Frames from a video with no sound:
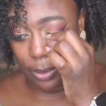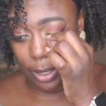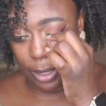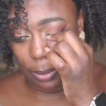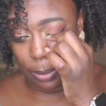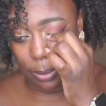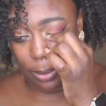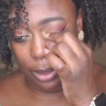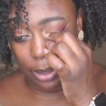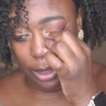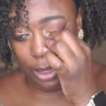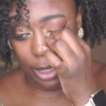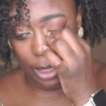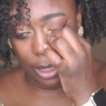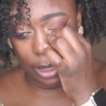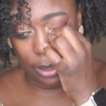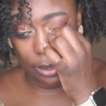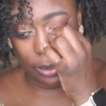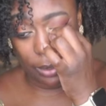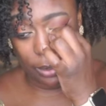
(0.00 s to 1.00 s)
I really
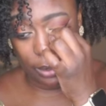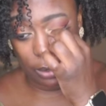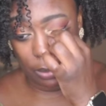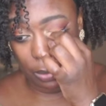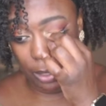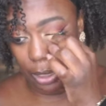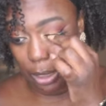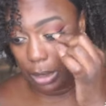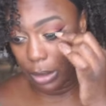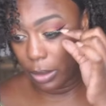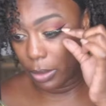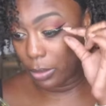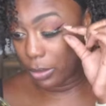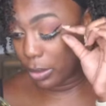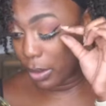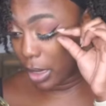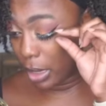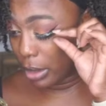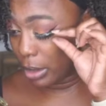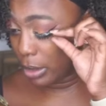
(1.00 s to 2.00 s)
hate using white glue,
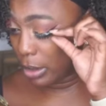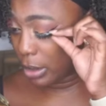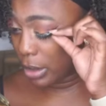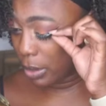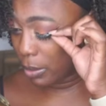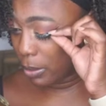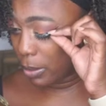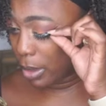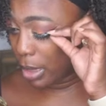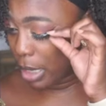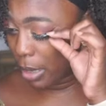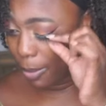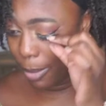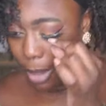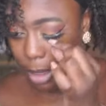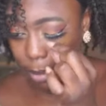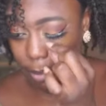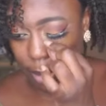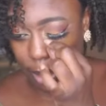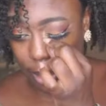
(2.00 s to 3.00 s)
so I need to re-up
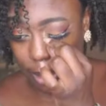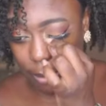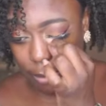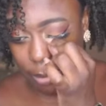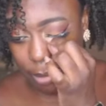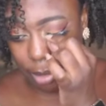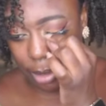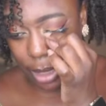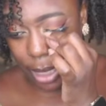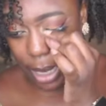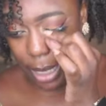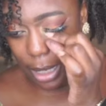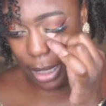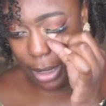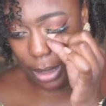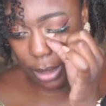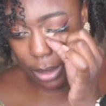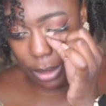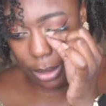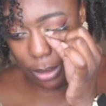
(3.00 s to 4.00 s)
on my
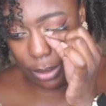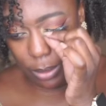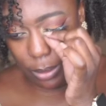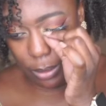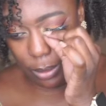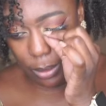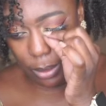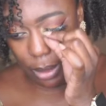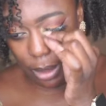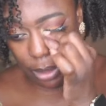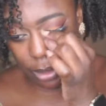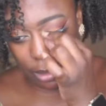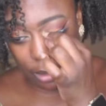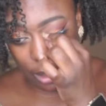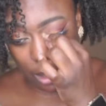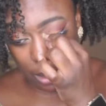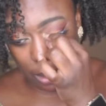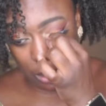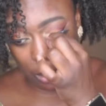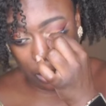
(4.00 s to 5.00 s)
black glue,
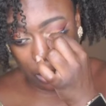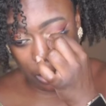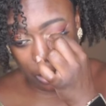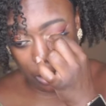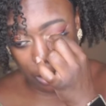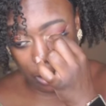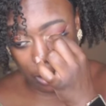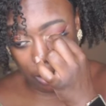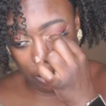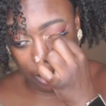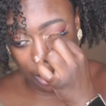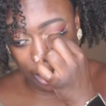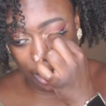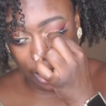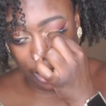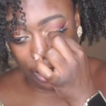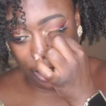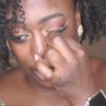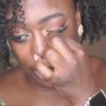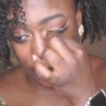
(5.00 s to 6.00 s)
eyeshadow glue, or my
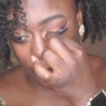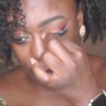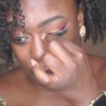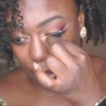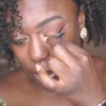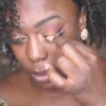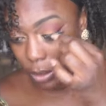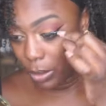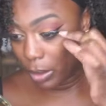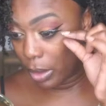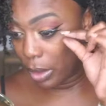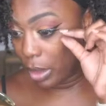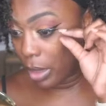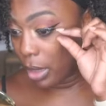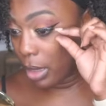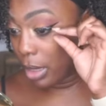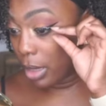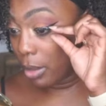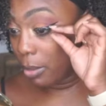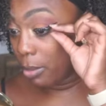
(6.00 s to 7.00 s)
eyelash glue
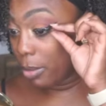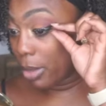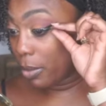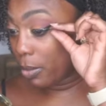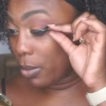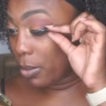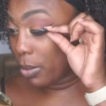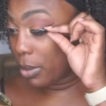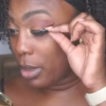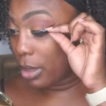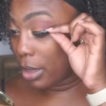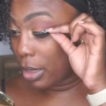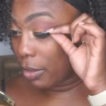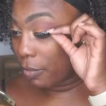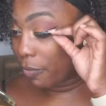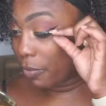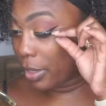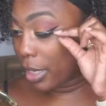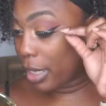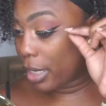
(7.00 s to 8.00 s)
but we'll
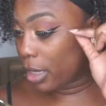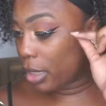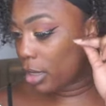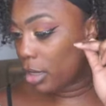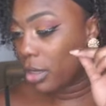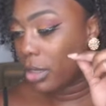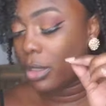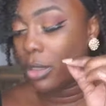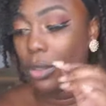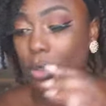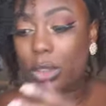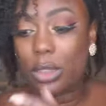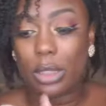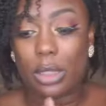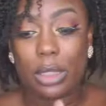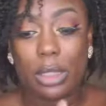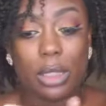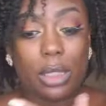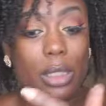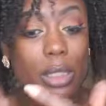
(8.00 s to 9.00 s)
give that glue
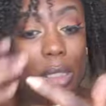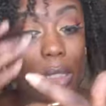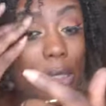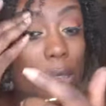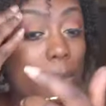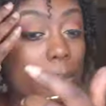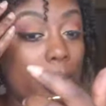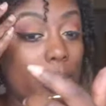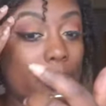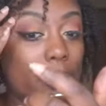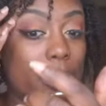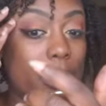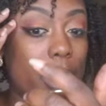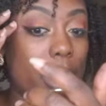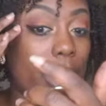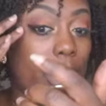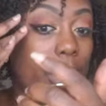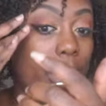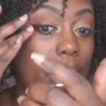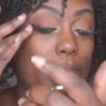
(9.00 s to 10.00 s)
just a little bit of
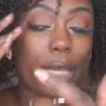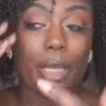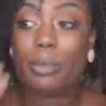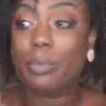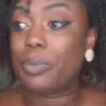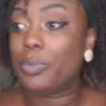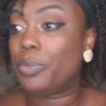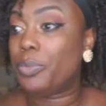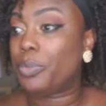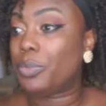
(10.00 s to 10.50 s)
time